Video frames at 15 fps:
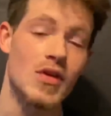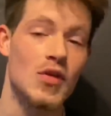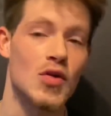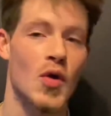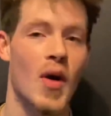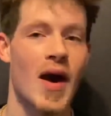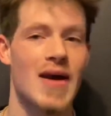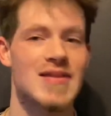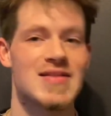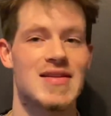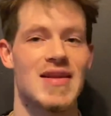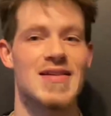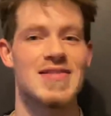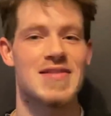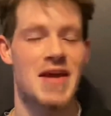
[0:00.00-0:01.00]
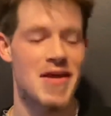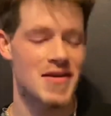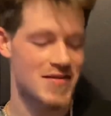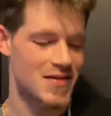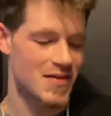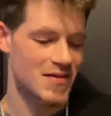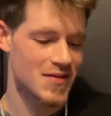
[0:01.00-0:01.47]
know High Stakes Takes
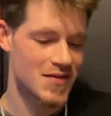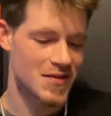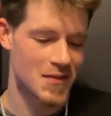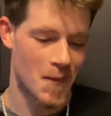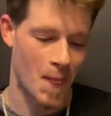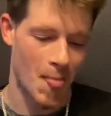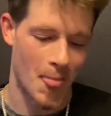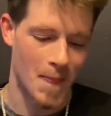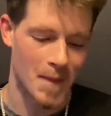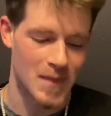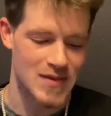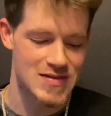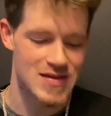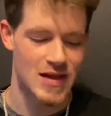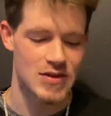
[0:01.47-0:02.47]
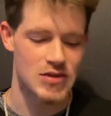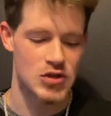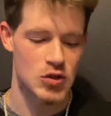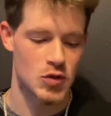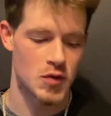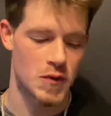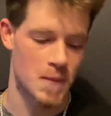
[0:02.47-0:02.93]
is. Let's get
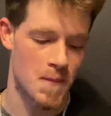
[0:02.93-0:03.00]
to it.